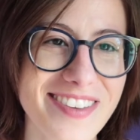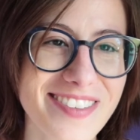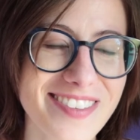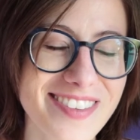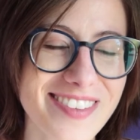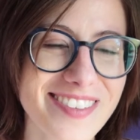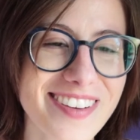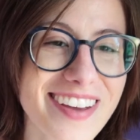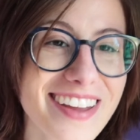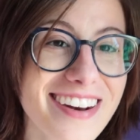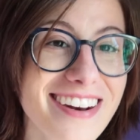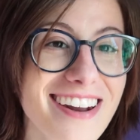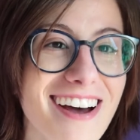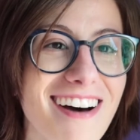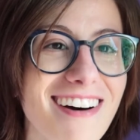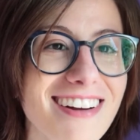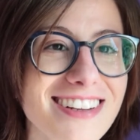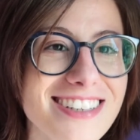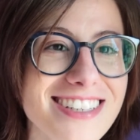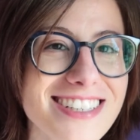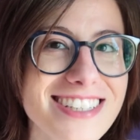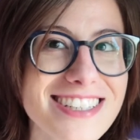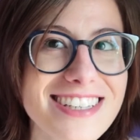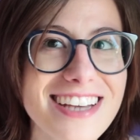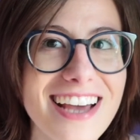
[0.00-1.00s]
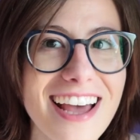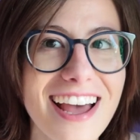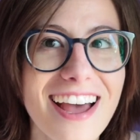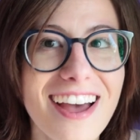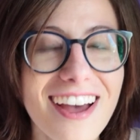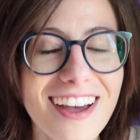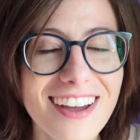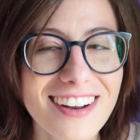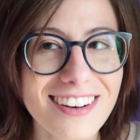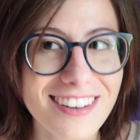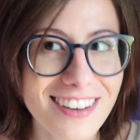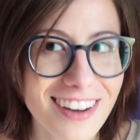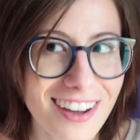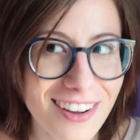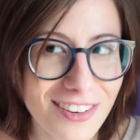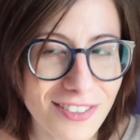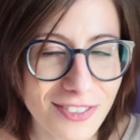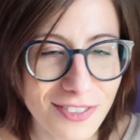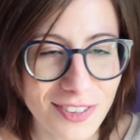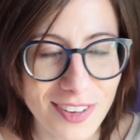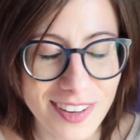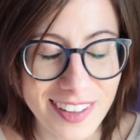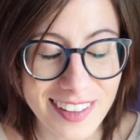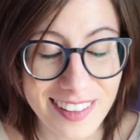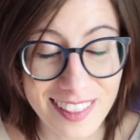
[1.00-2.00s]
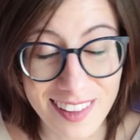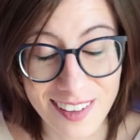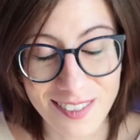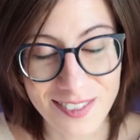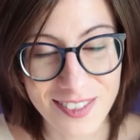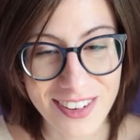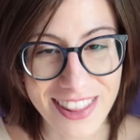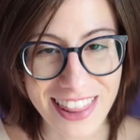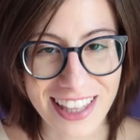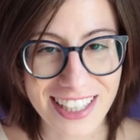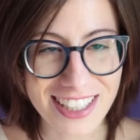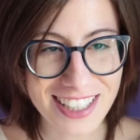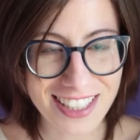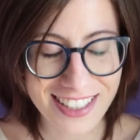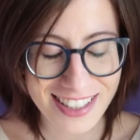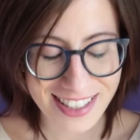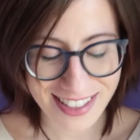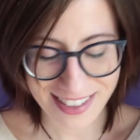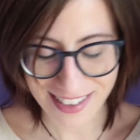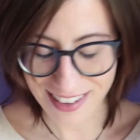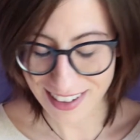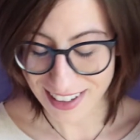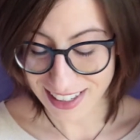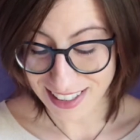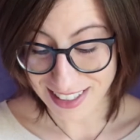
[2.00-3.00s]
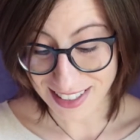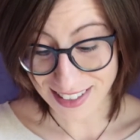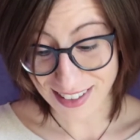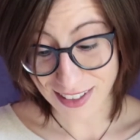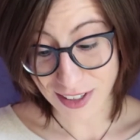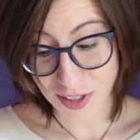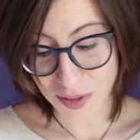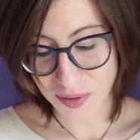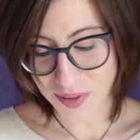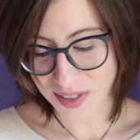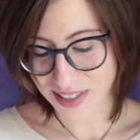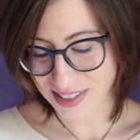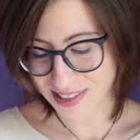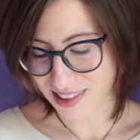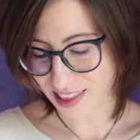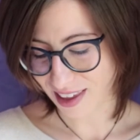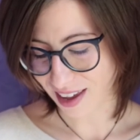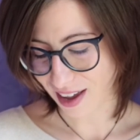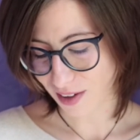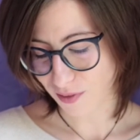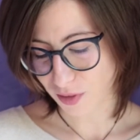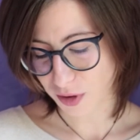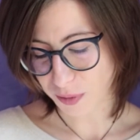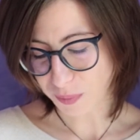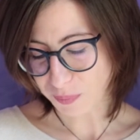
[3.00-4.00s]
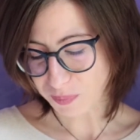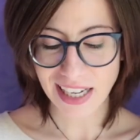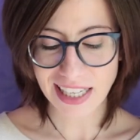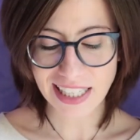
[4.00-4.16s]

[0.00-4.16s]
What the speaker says: you cannot not fall in love with it. It's the cutest thing ever.